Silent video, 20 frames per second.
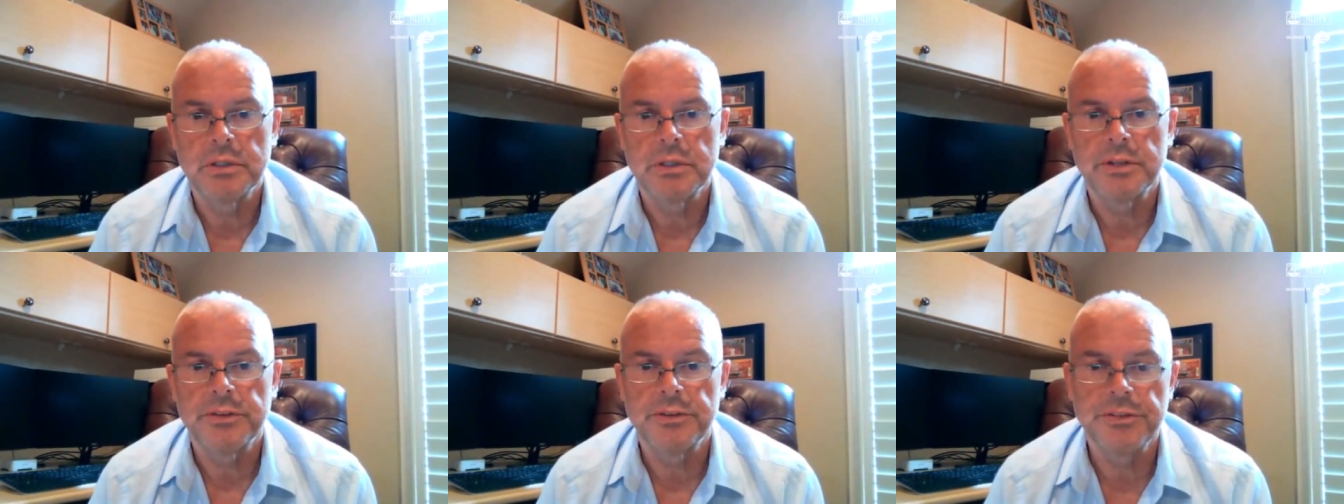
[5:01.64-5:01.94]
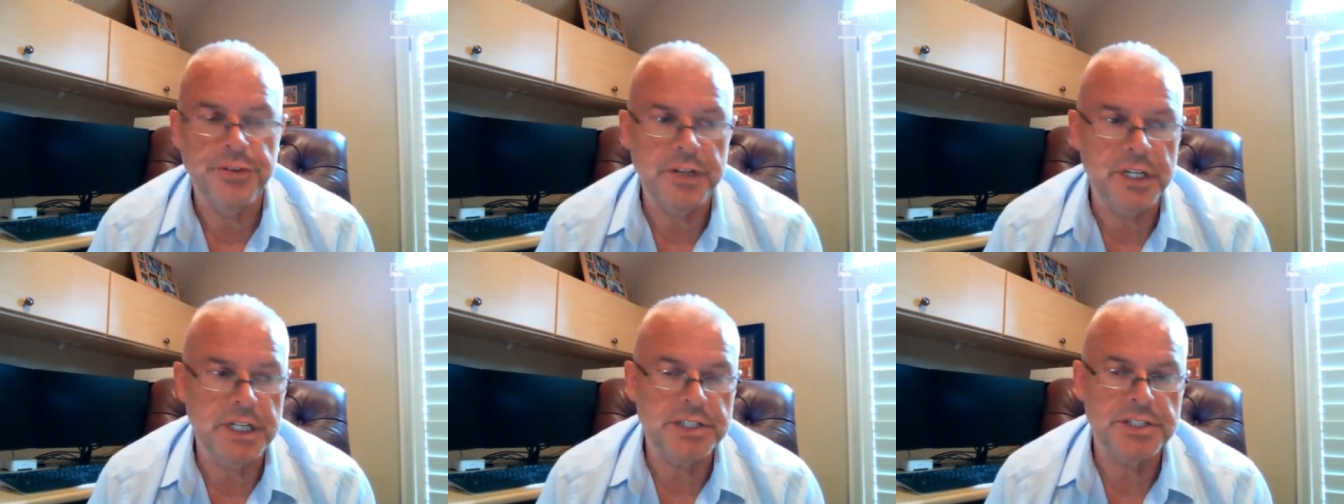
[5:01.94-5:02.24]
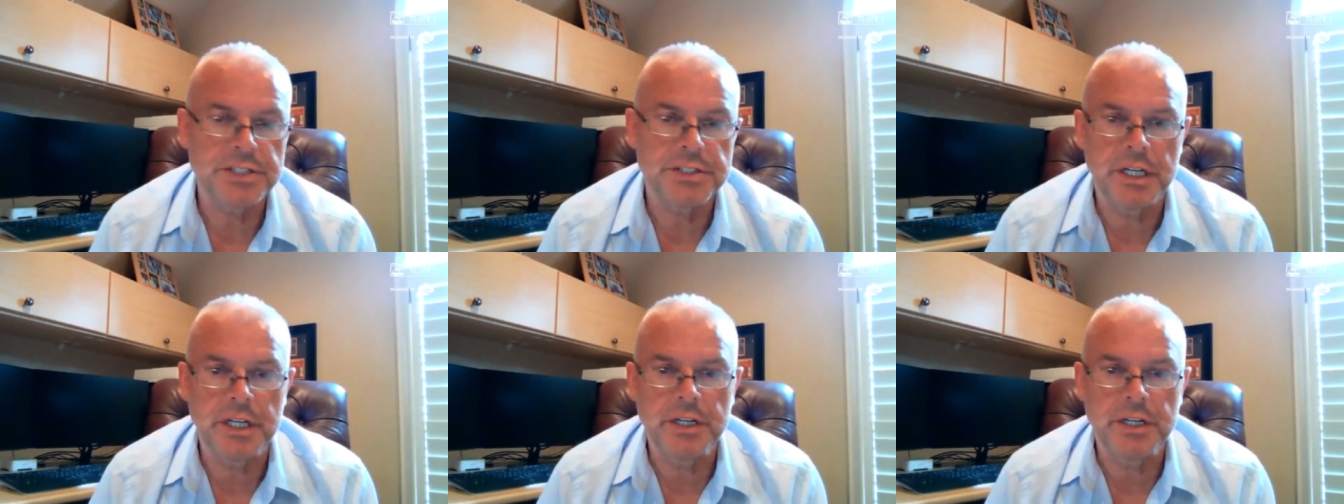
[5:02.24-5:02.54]

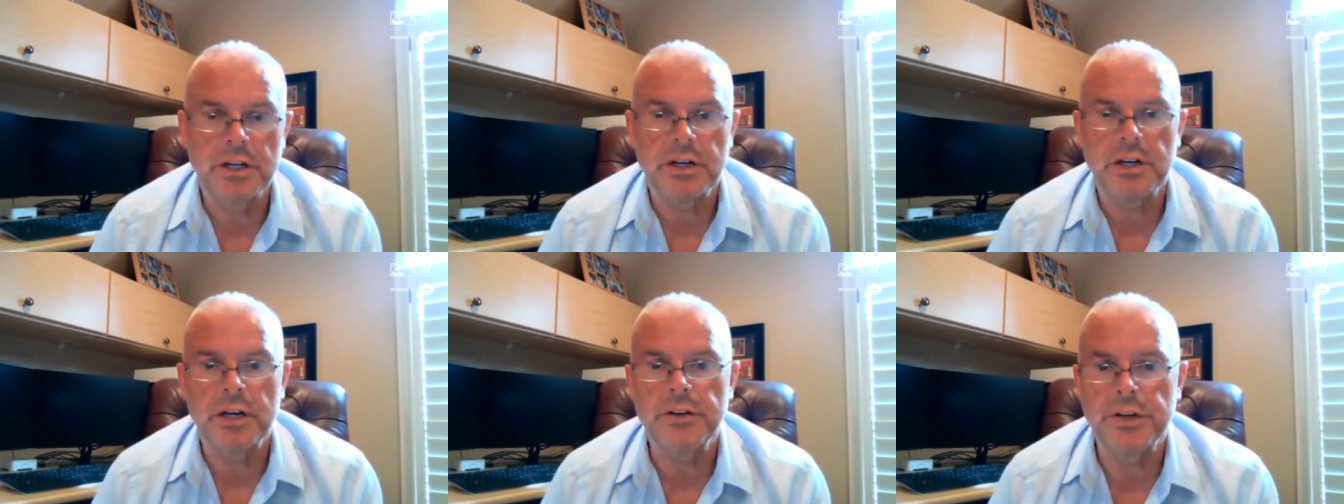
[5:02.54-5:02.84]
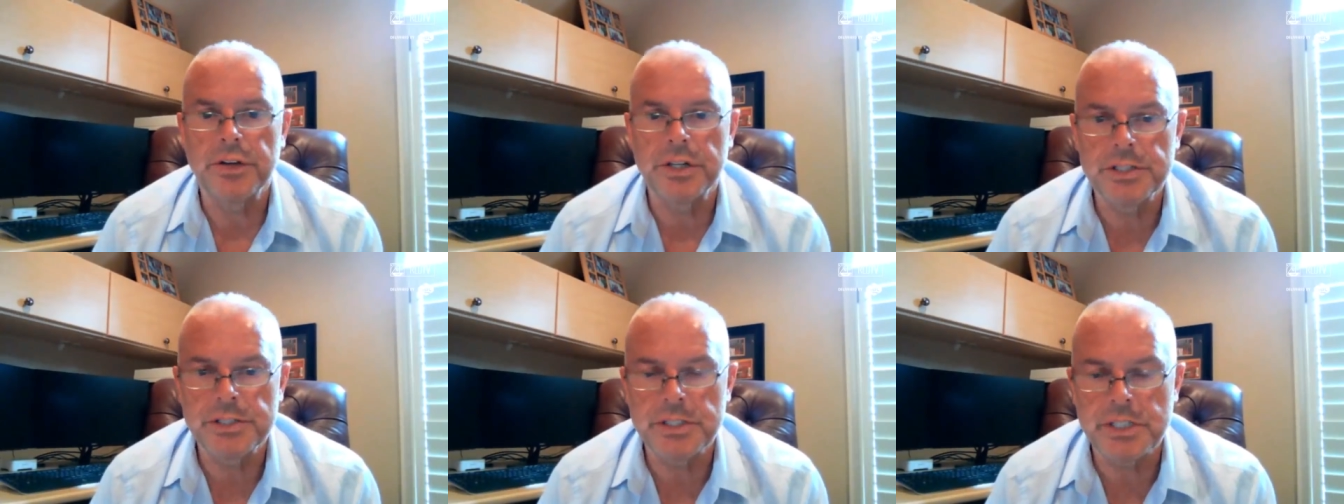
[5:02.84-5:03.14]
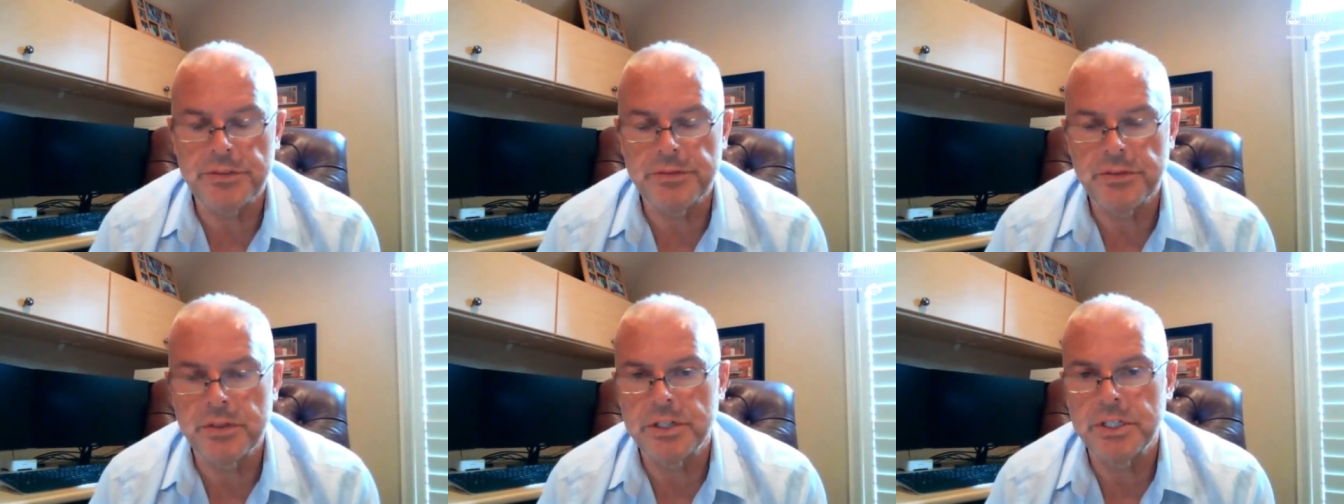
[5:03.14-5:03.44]
faced in our
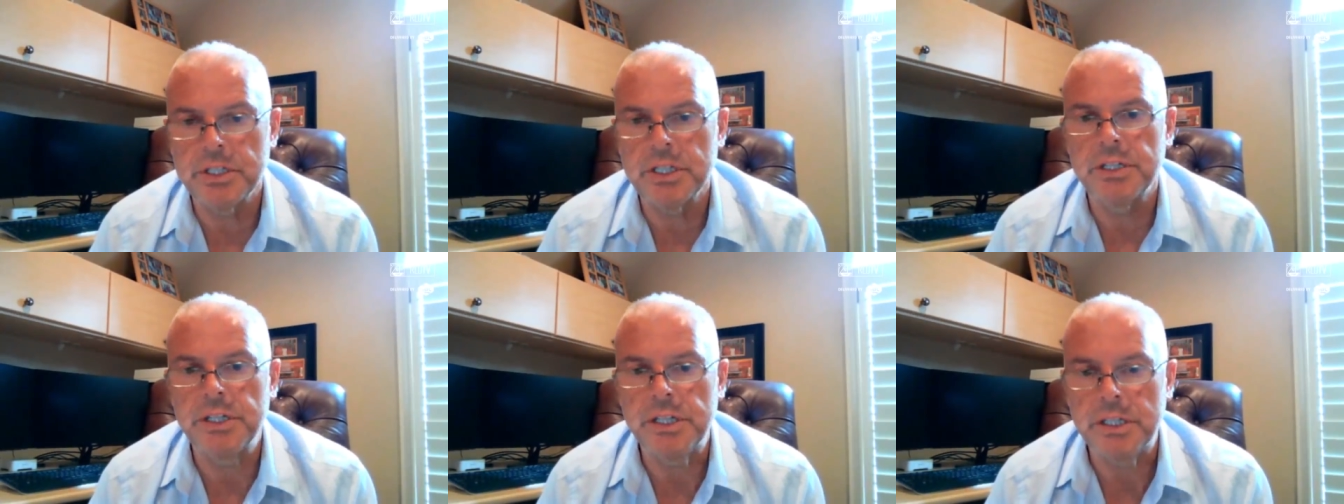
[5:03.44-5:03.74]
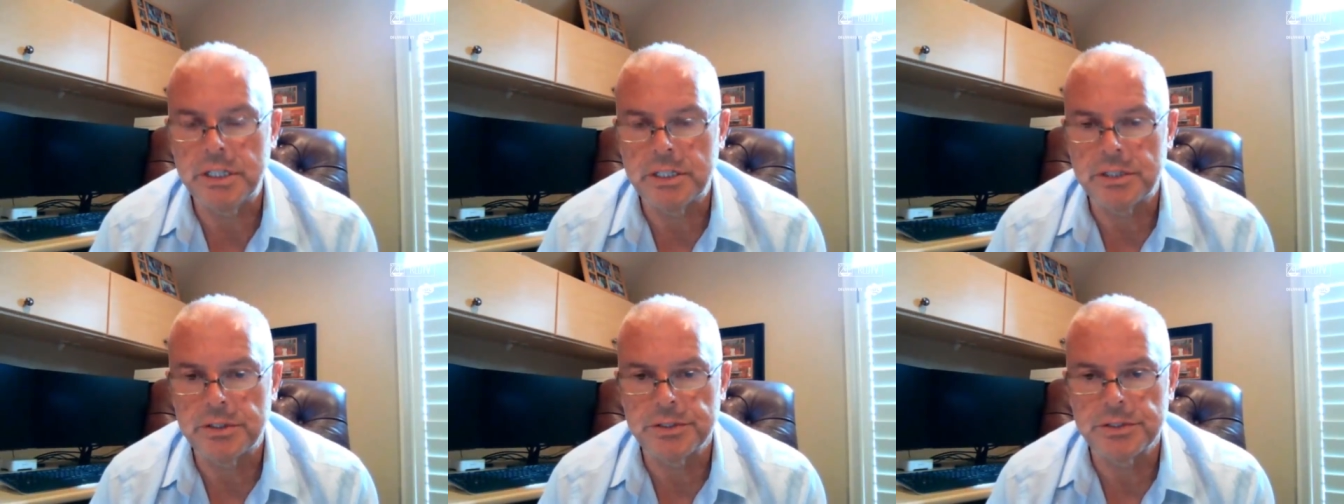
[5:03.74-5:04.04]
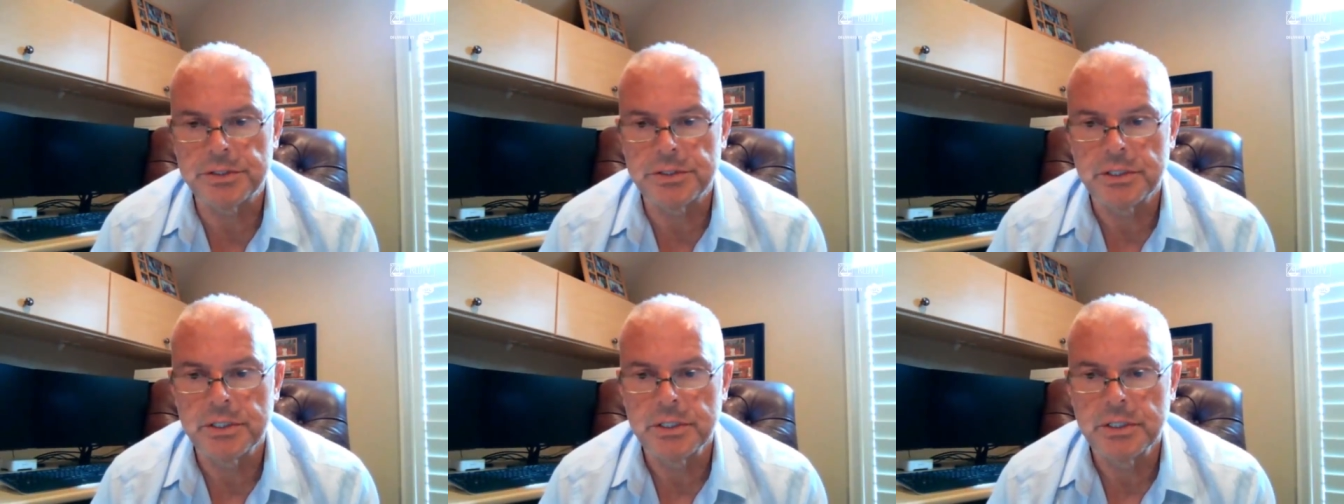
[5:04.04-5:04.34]
117
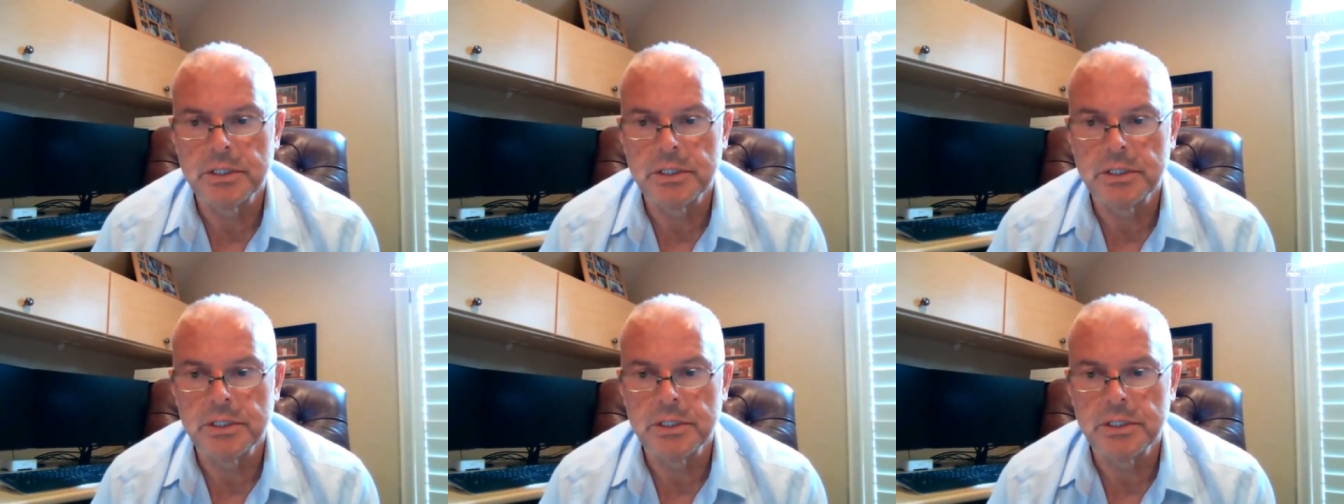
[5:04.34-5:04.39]
years